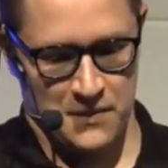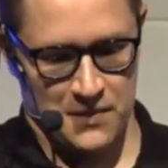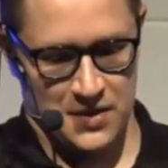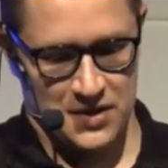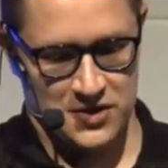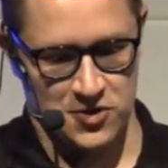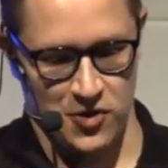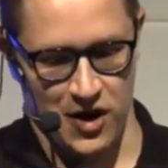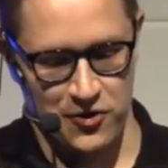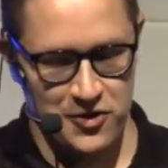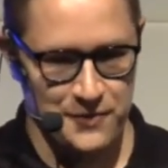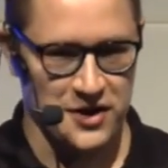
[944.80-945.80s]
So how
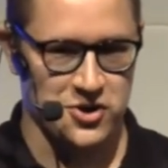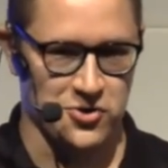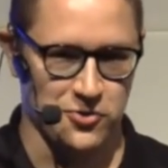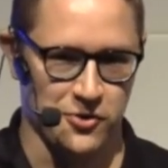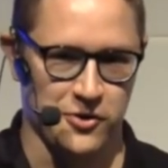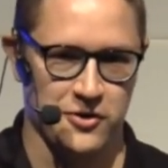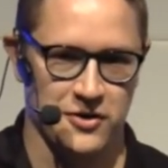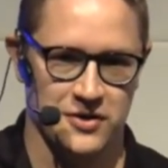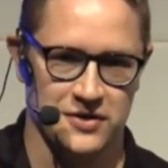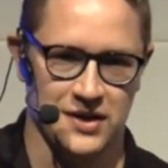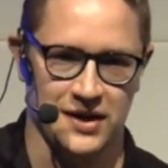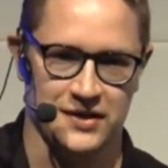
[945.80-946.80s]
do you make sure
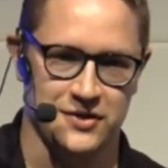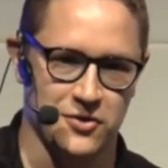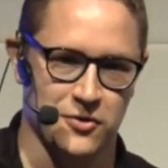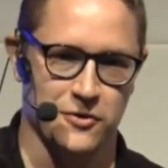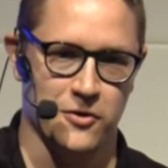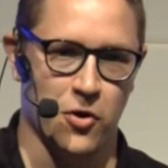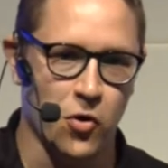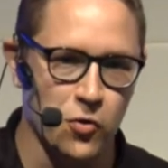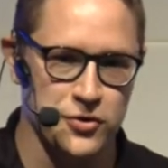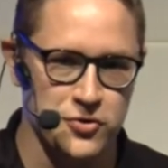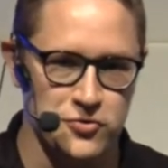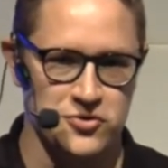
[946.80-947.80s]
that your whole
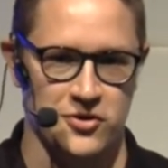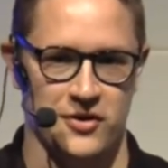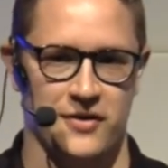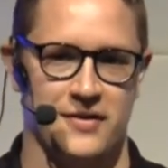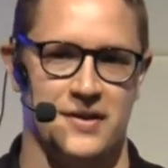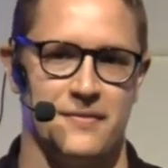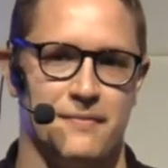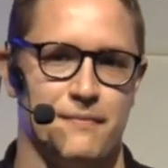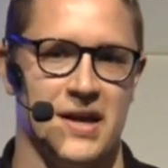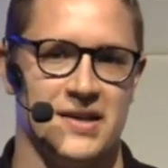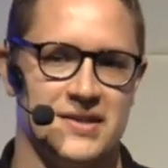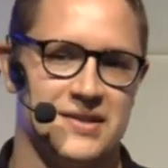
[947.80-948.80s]
user
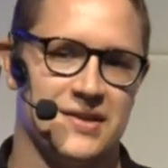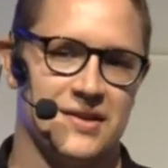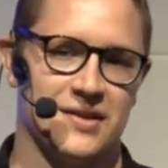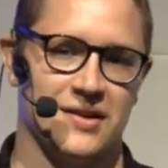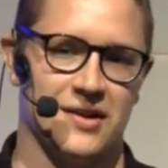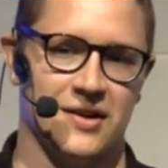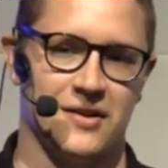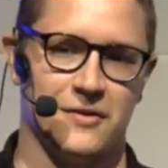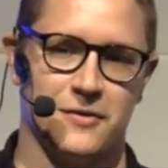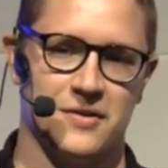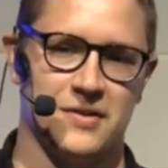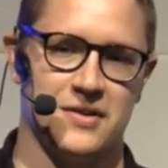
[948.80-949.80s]
base
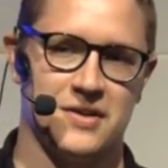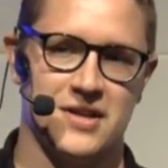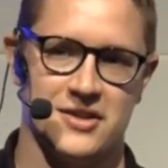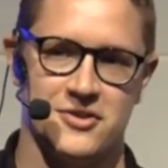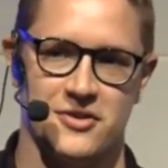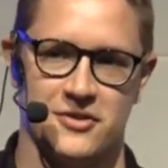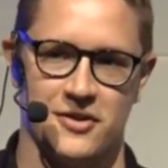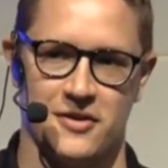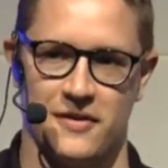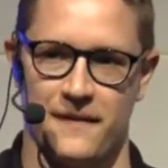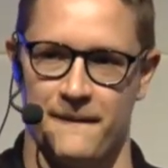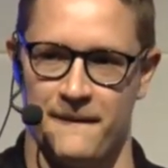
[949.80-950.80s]
doesn't
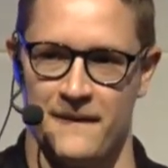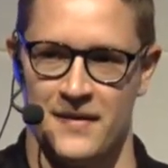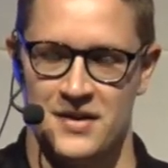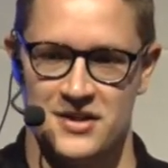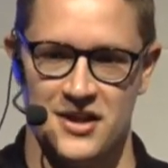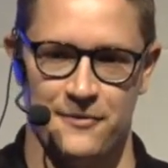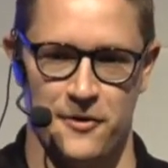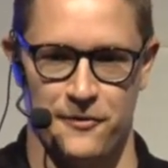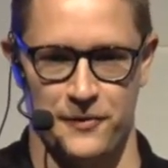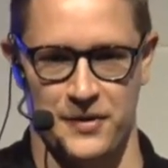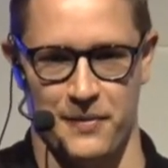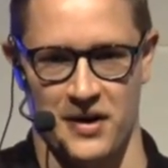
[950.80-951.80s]
suffer from
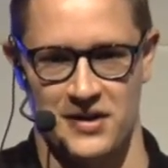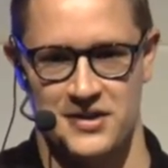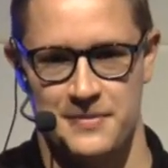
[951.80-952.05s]
the bugs?